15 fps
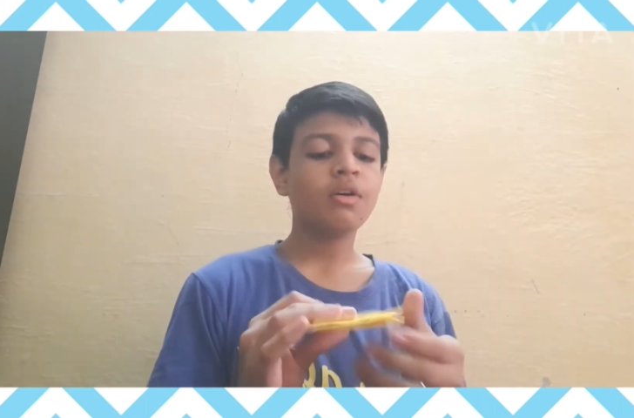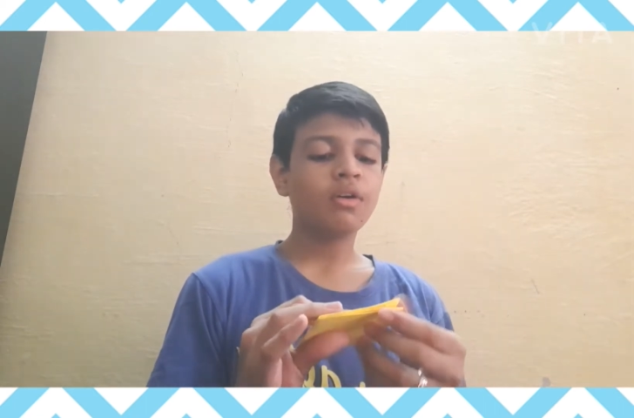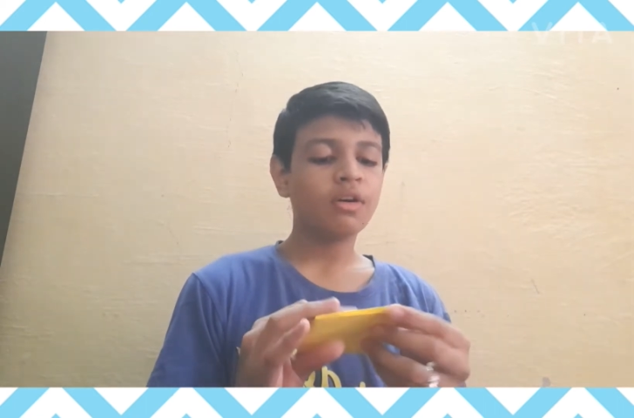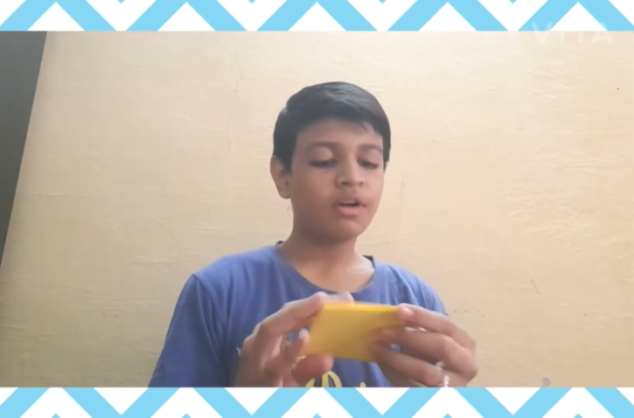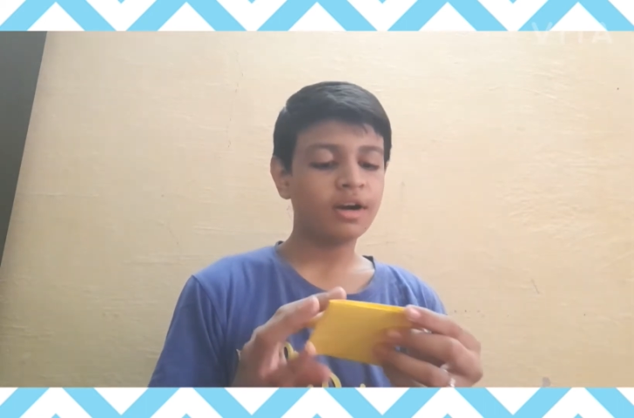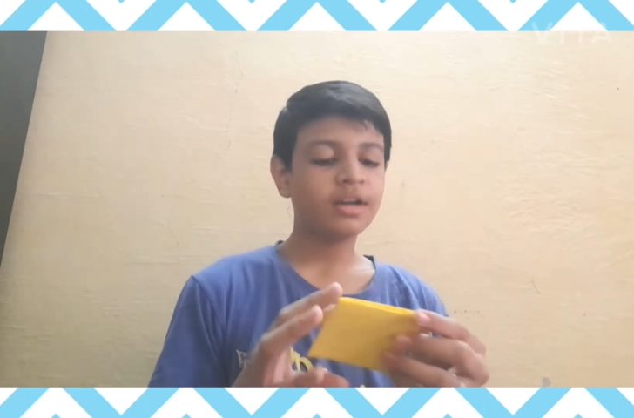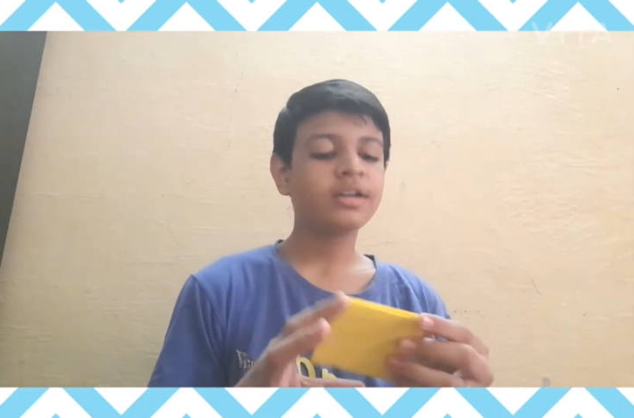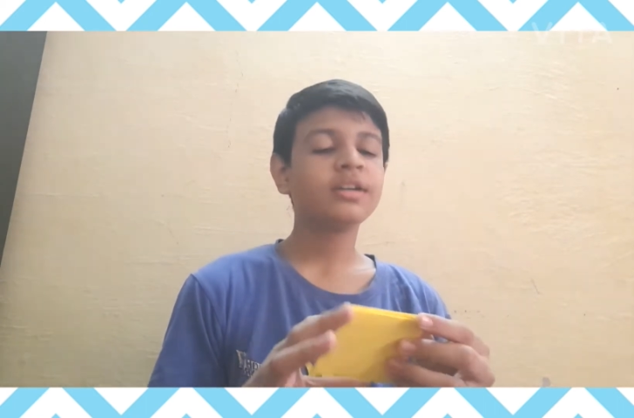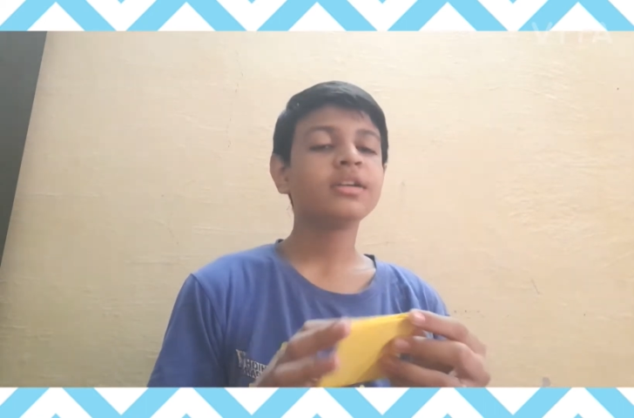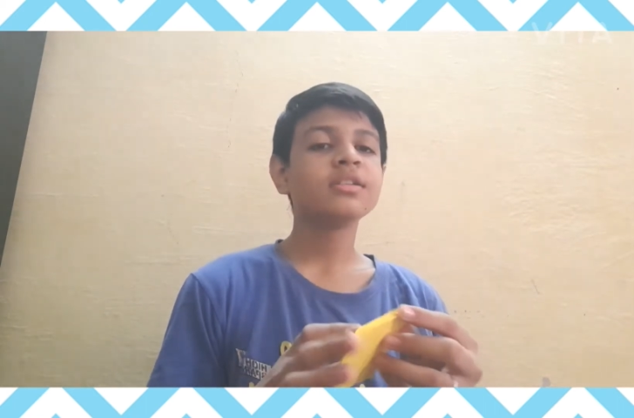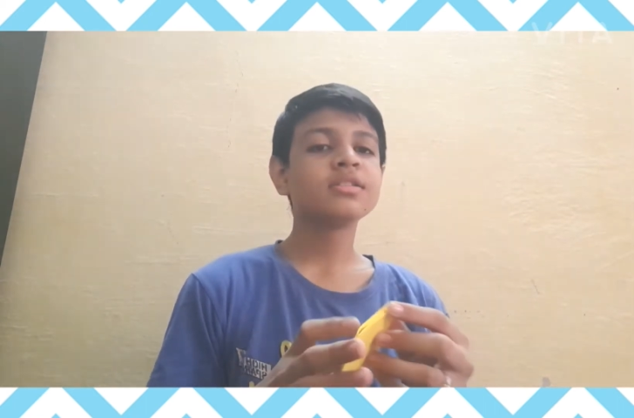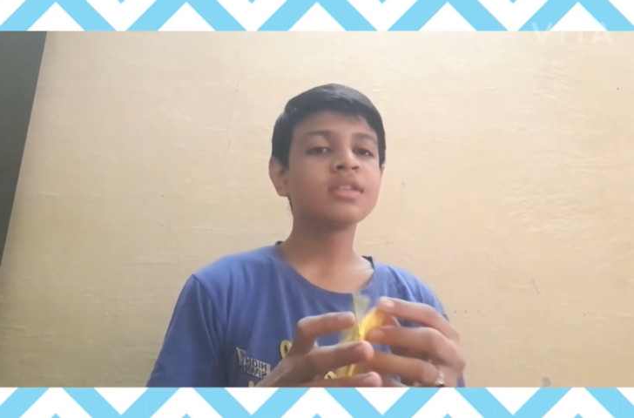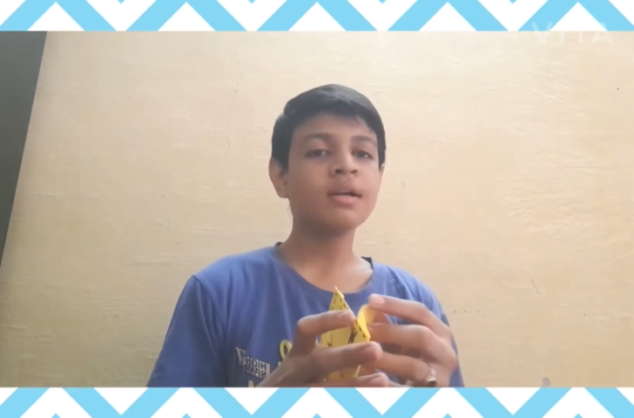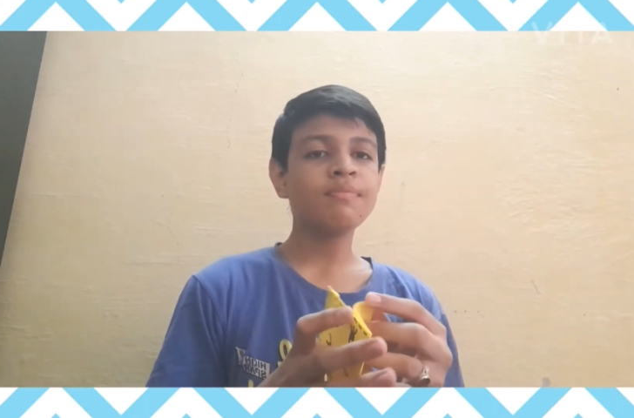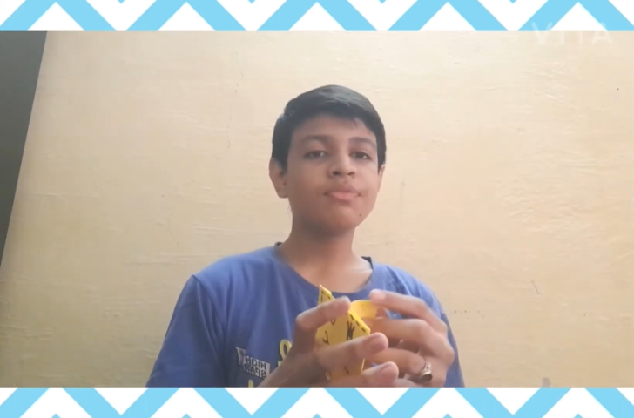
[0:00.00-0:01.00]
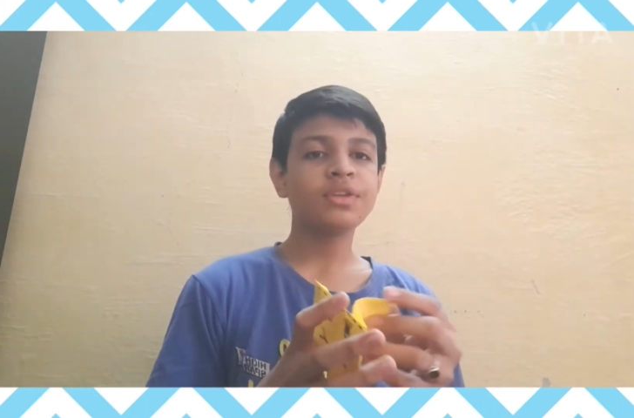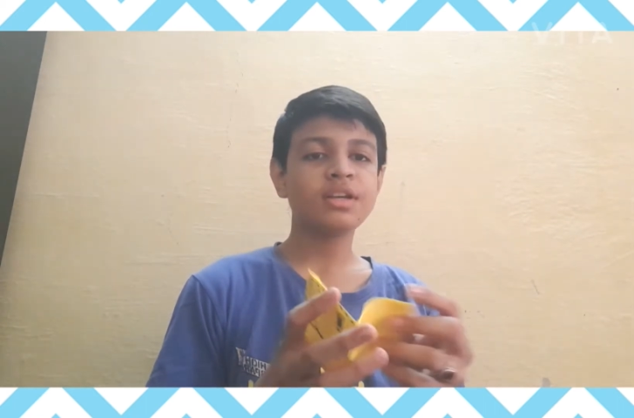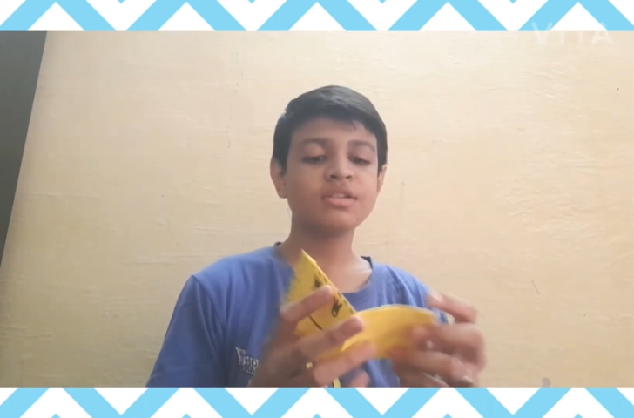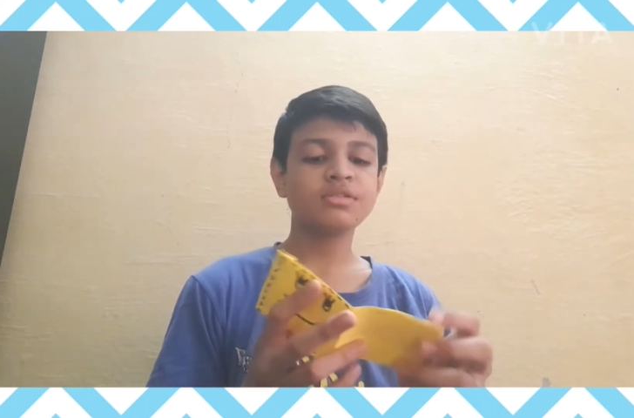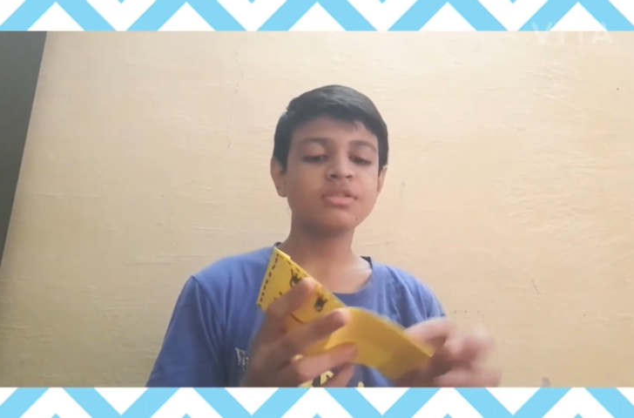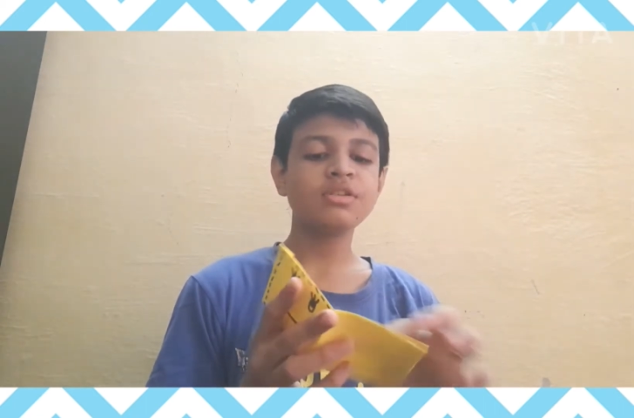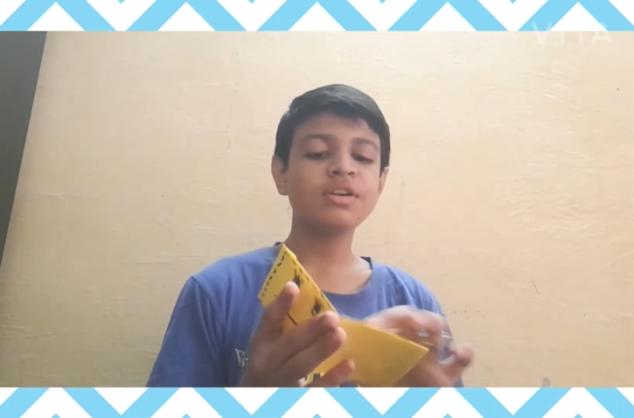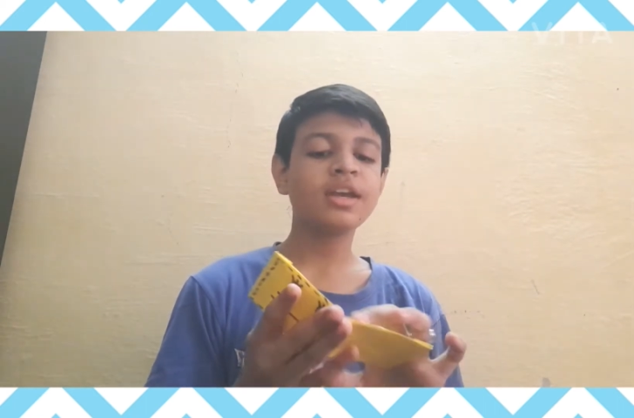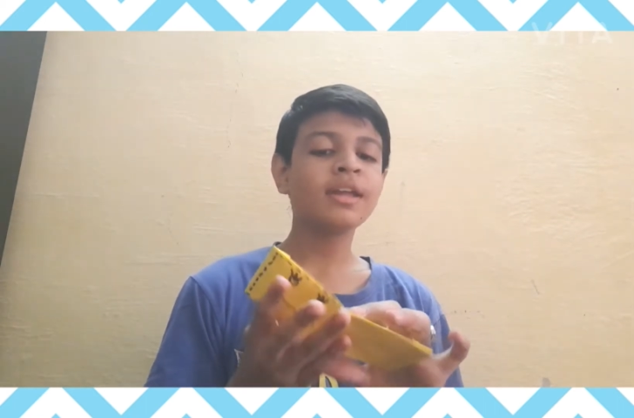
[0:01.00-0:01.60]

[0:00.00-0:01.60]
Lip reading: or something, so you